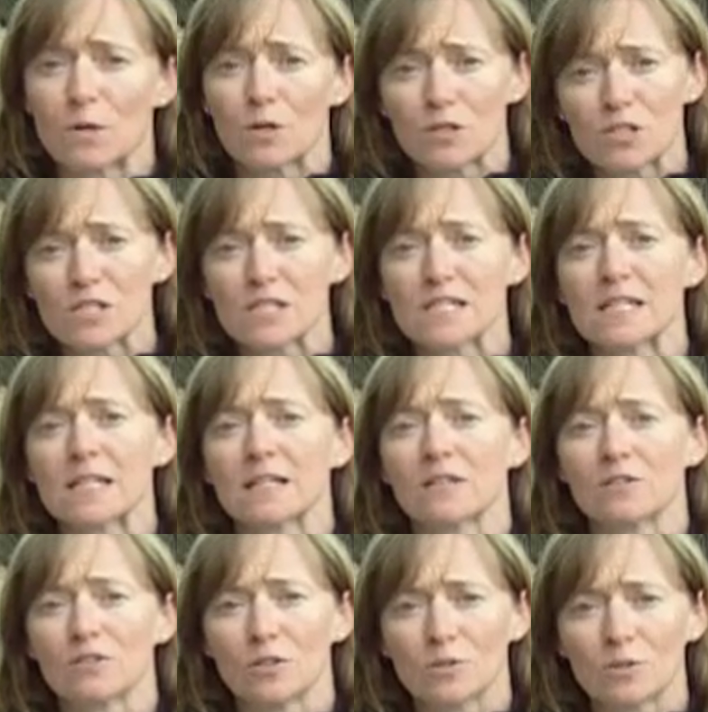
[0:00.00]

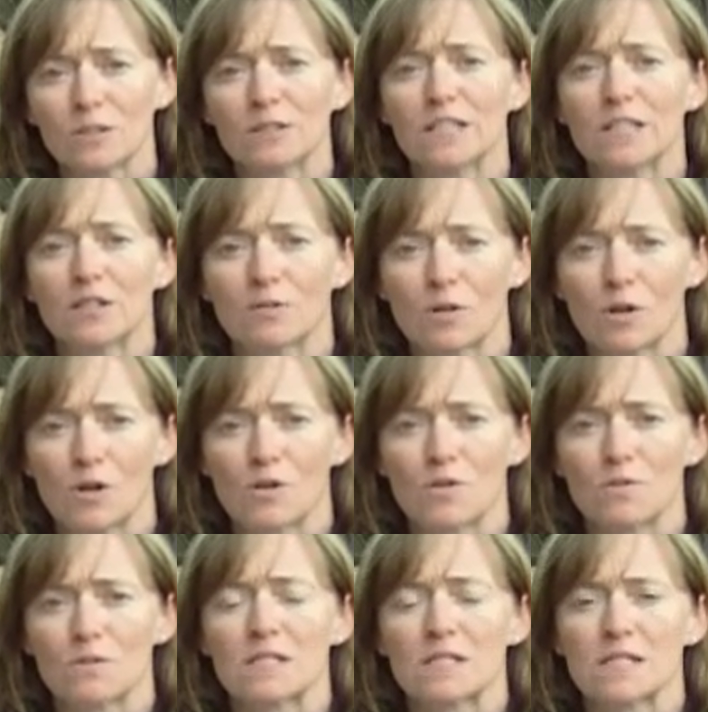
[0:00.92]
purchasing locally
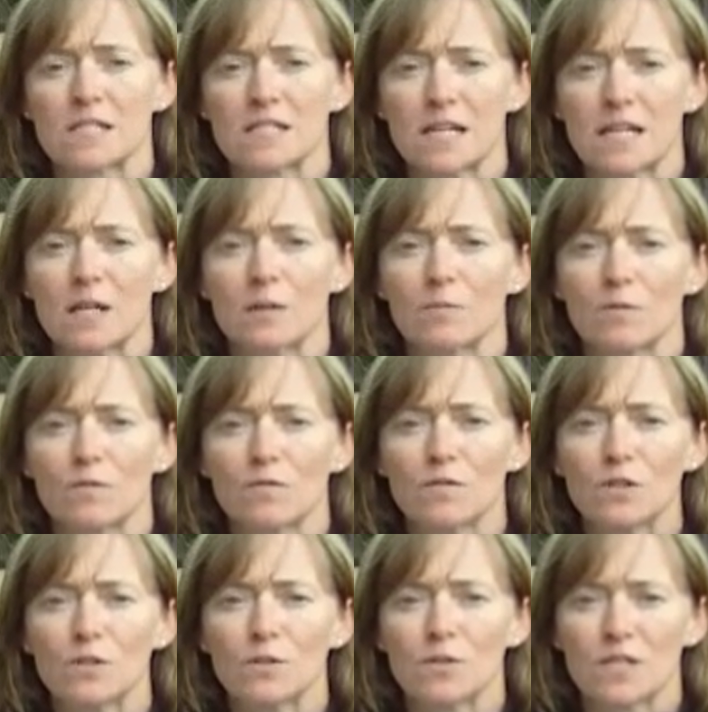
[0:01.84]
grown, sustainable
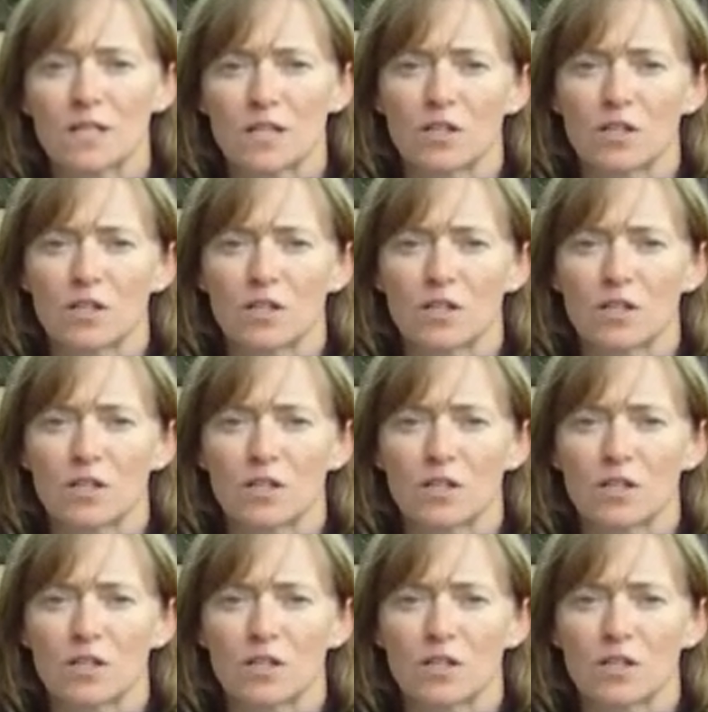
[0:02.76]
foods,